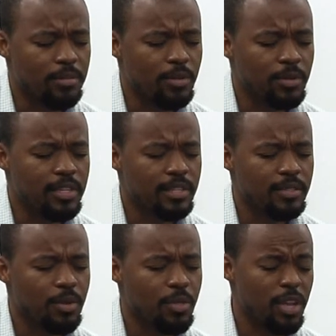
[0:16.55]
Lord.
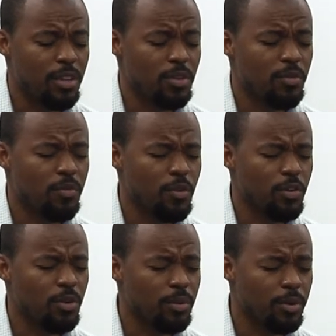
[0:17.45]
We thank you for
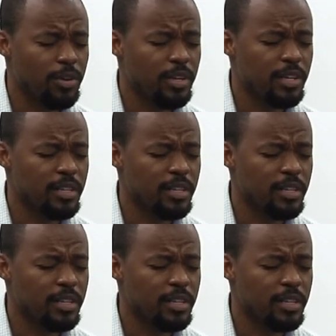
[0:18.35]
your word.